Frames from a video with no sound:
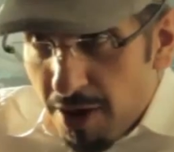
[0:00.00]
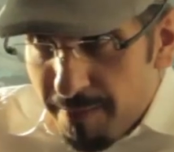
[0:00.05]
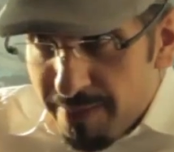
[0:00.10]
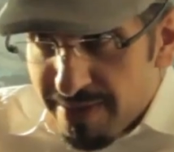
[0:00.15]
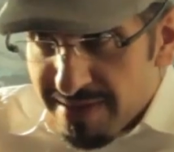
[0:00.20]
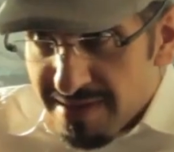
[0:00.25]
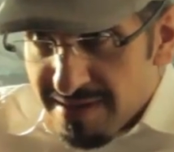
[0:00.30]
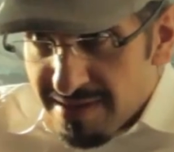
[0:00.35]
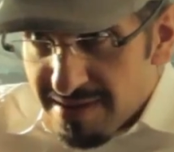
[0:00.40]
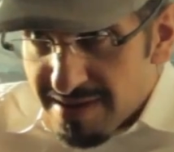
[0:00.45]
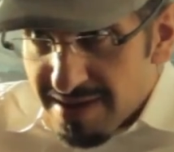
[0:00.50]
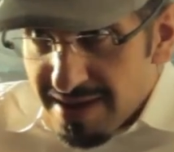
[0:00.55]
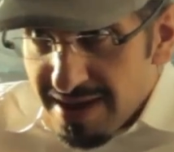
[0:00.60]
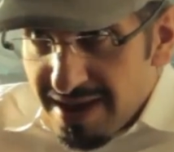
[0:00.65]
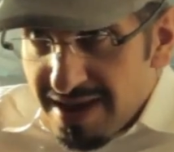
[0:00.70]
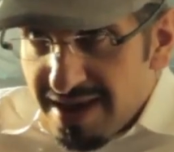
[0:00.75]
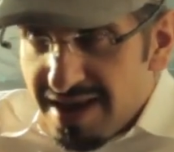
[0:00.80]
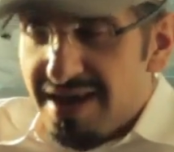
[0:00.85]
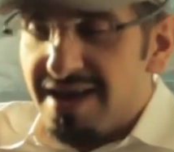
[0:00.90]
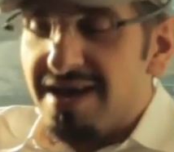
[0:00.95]
popular,
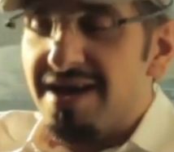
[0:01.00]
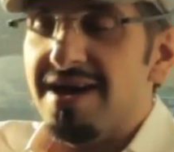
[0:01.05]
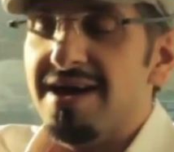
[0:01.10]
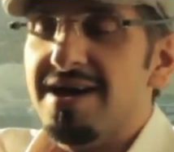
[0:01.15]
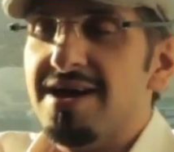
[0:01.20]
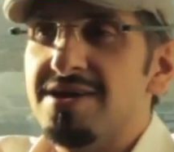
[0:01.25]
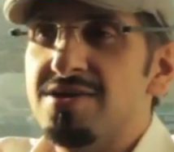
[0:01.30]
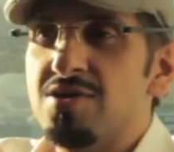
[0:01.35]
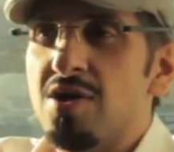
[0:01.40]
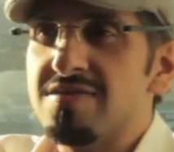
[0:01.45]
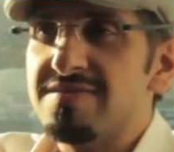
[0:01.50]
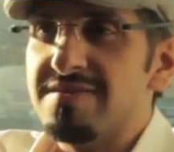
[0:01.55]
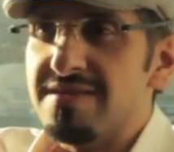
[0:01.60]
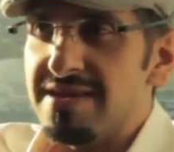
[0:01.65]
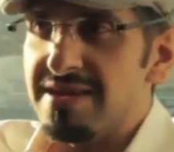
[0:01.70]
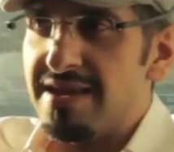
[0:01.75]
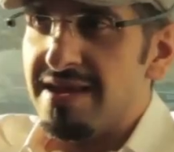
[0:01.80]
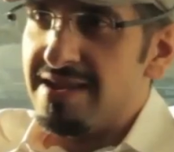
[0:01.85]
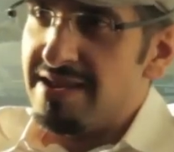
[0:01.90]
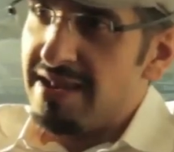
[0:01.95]
not
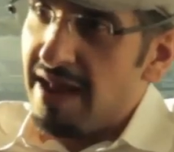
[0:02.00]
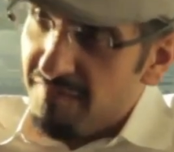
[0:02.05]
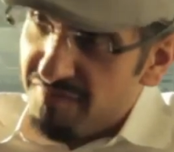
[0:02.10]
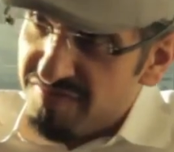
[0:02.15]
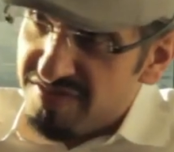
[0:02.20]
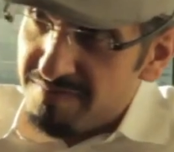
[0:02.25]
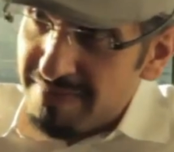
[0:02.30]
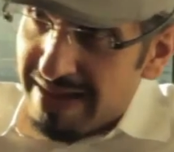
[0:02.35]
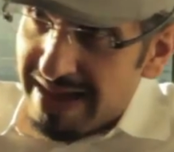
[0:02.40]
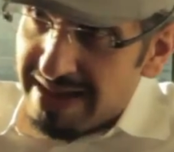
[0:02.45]
in a loved